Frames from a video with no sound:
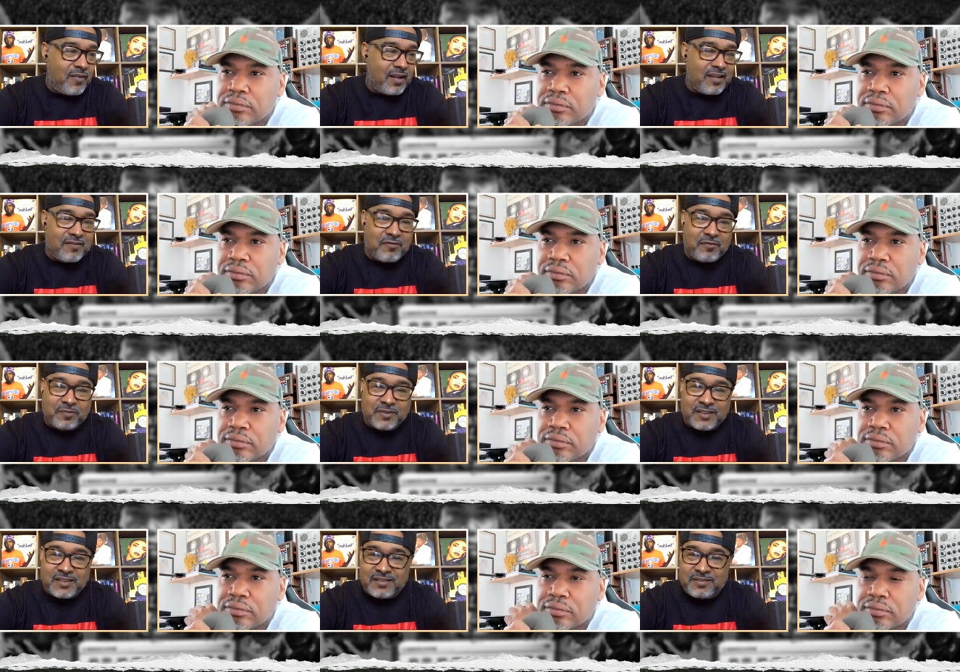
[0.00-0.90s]
Speaker 1: fucking
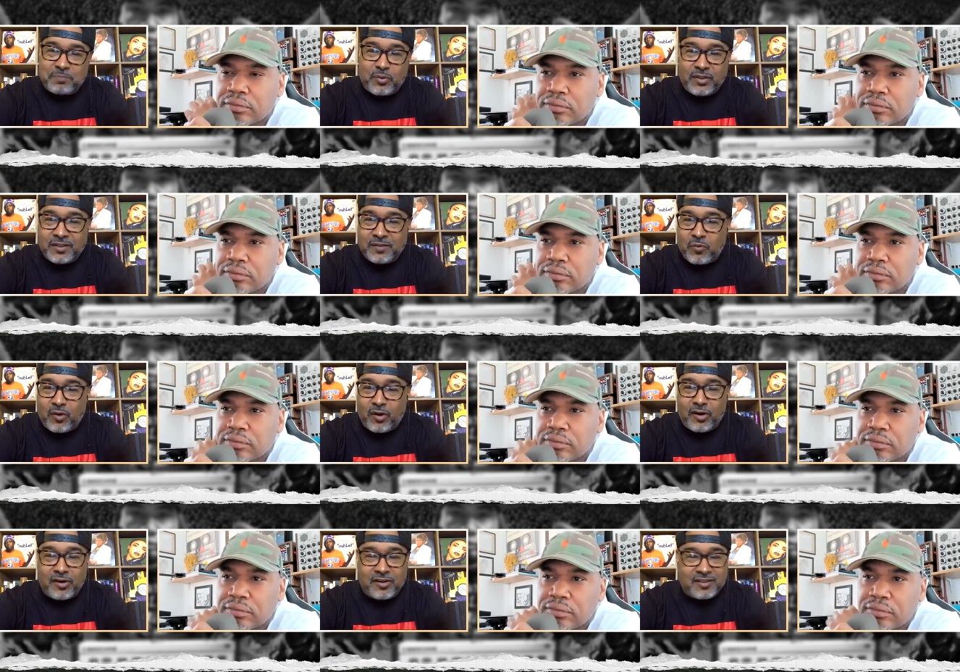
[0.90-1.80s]
just pulling
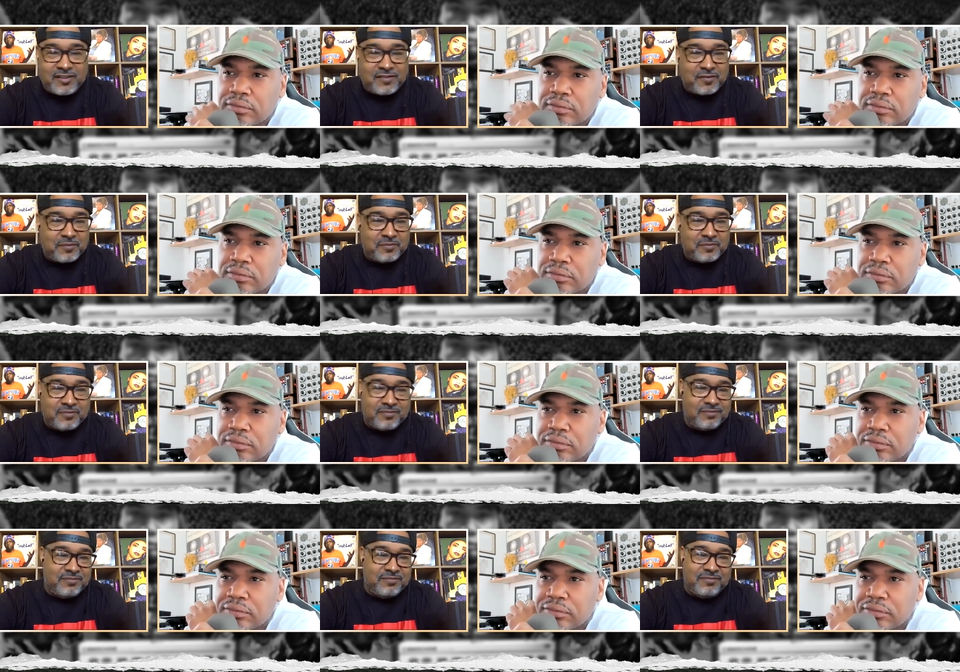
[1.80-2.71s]
words from
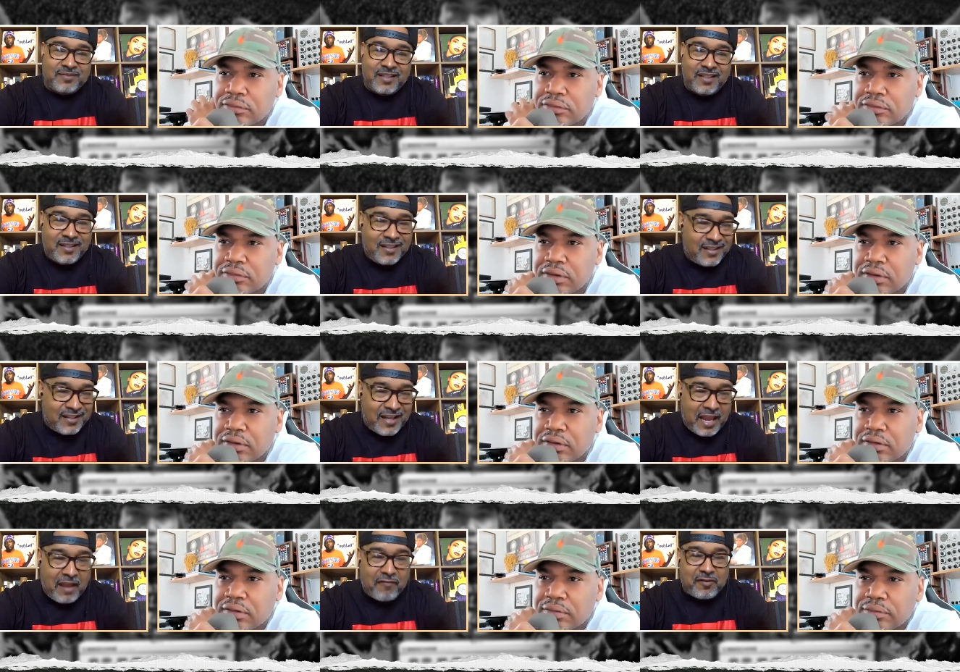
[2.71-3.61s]

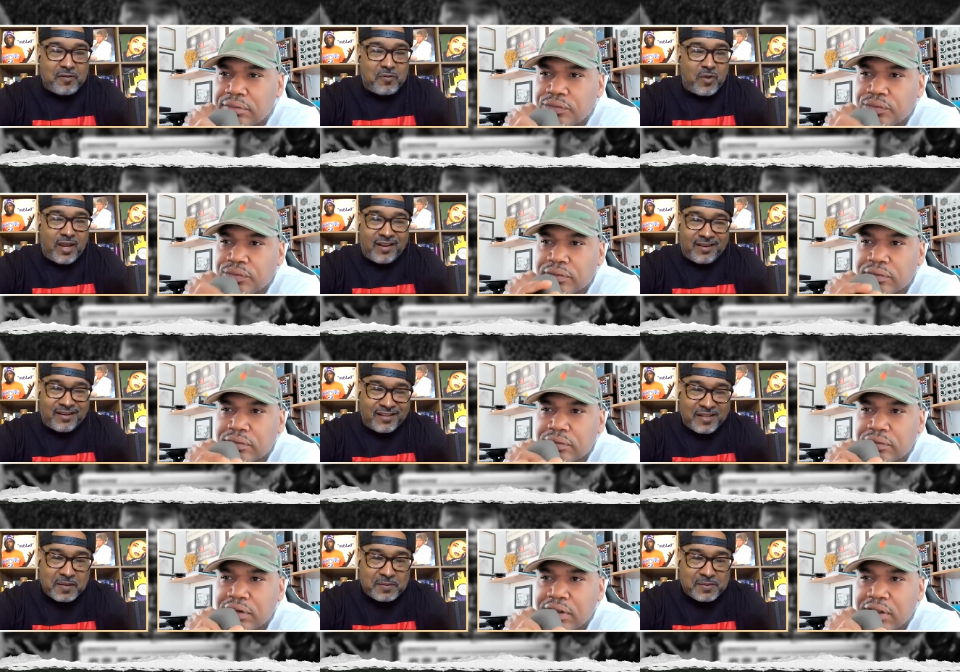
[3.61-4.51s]
everywhere.
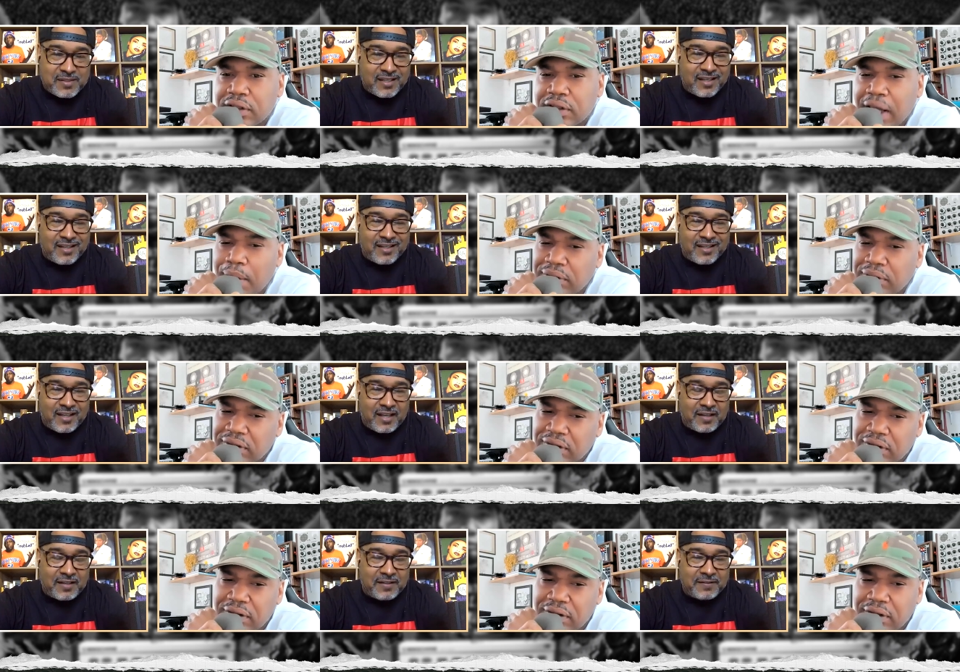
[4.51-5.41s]
You know what I'm saying? It,
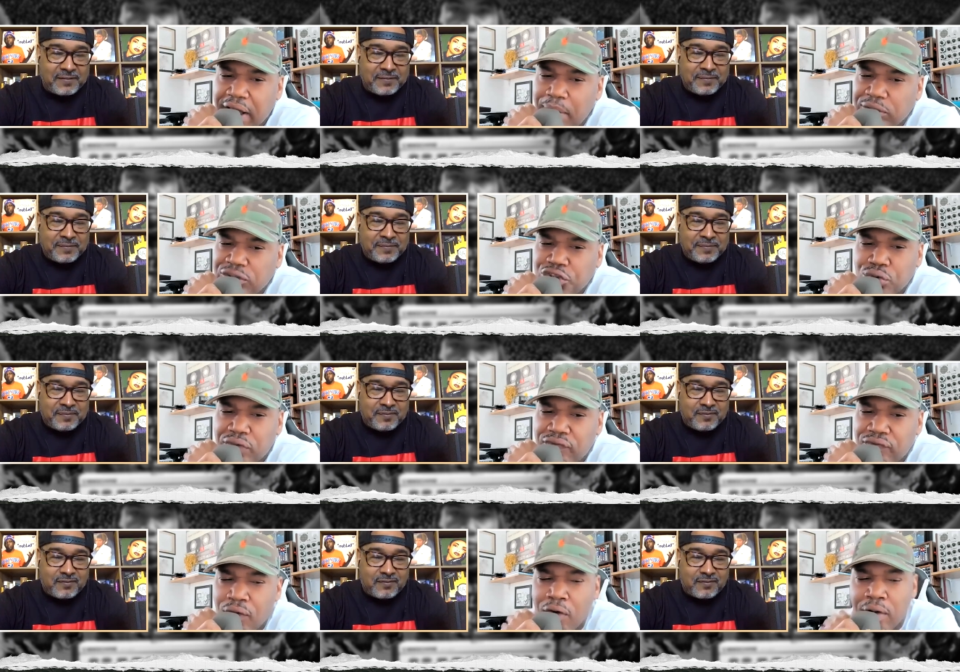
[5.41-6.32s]
like they were true
Speaker 2: to
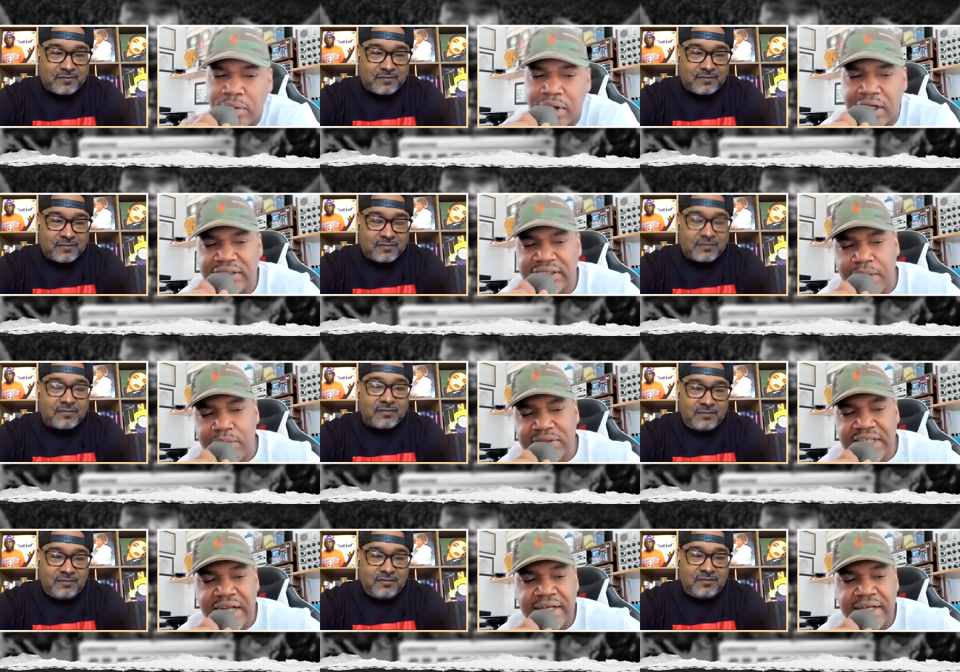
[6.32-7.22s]
form because they was
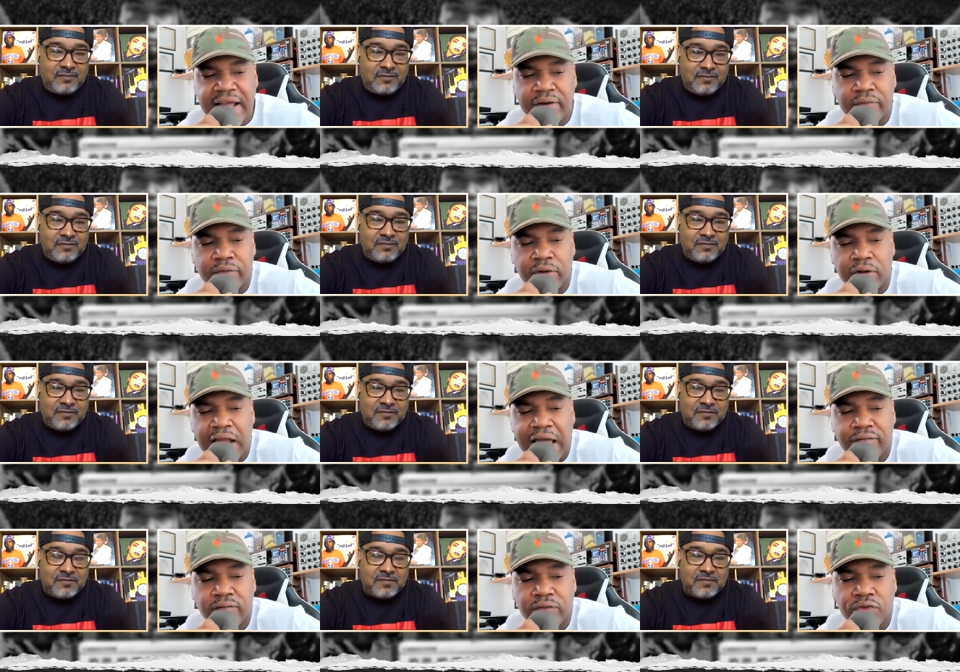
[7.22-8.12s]
like that in real
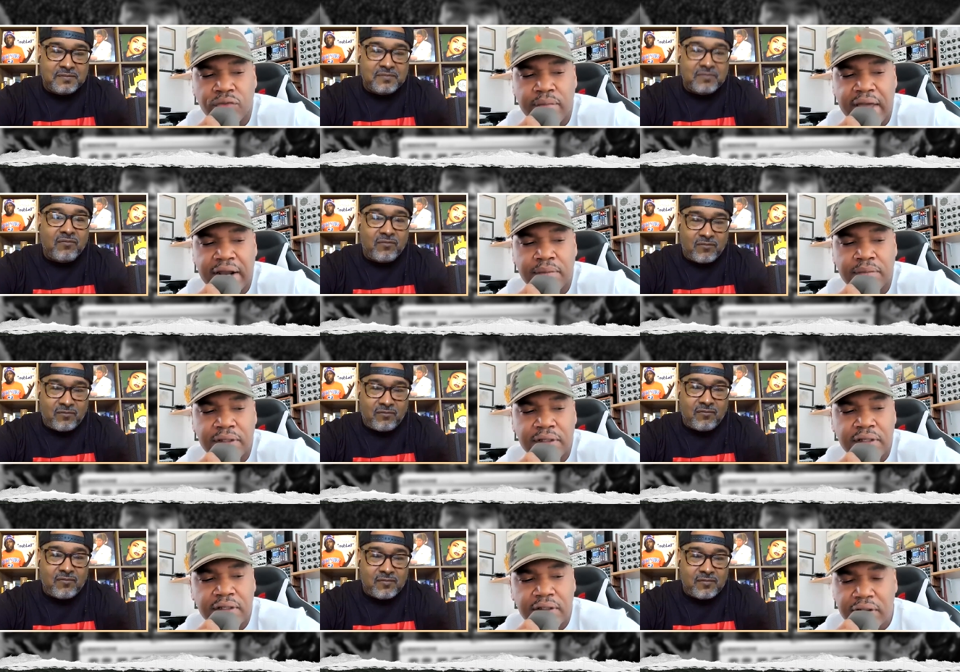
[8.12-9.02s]
life. When you met them,
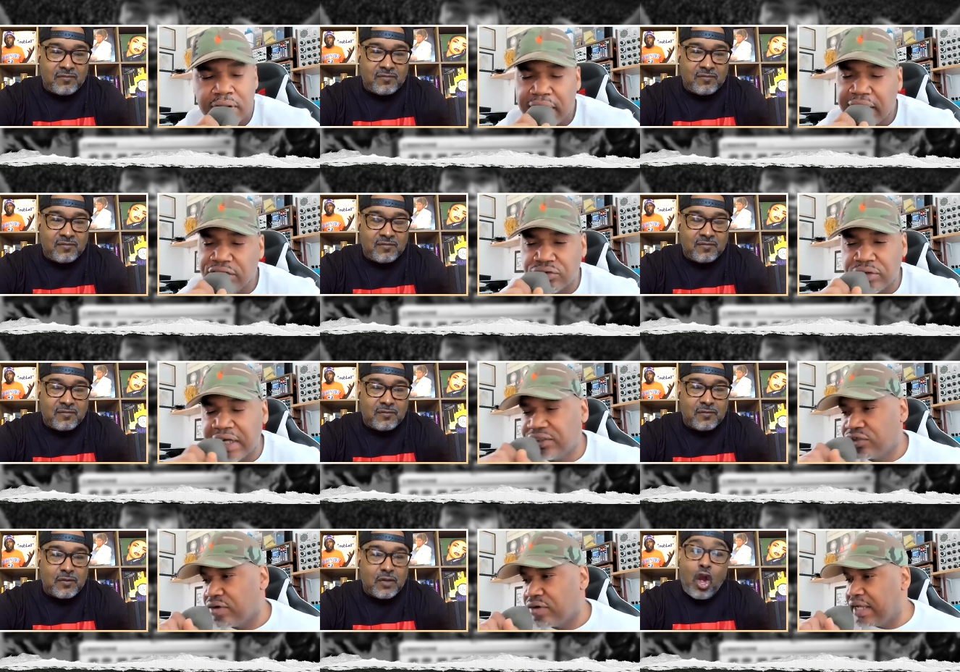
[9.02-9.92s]
they dress
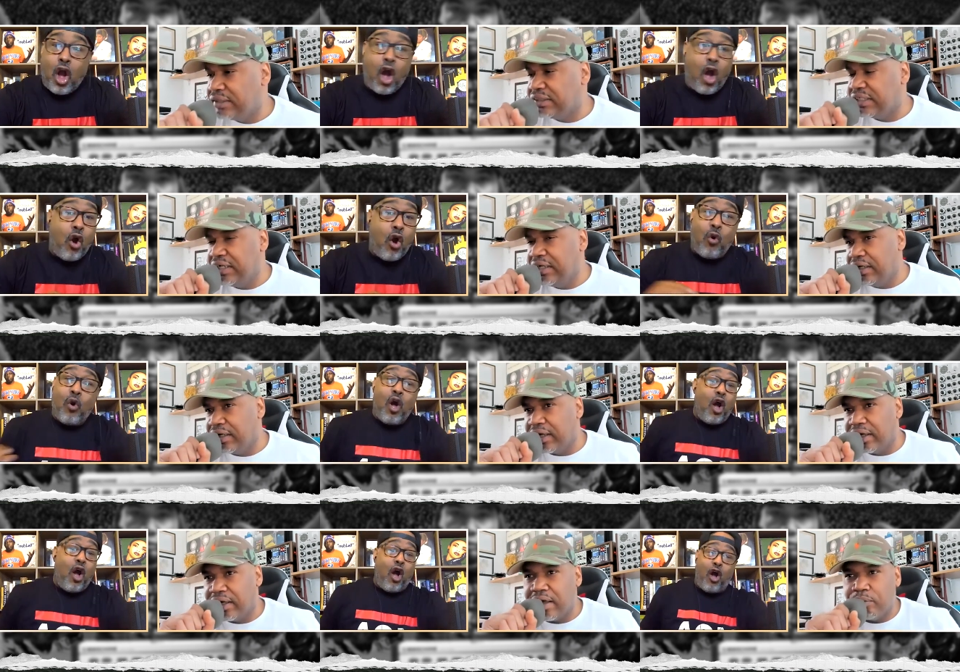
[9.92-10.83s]
crazy. Oh,
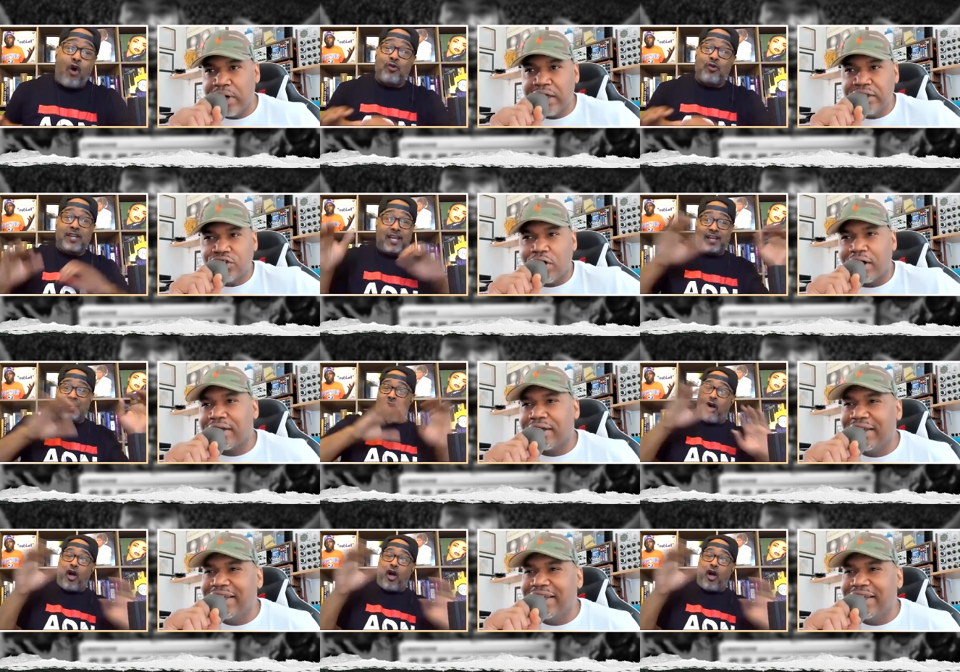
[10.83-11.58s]
oh, talk- nigga.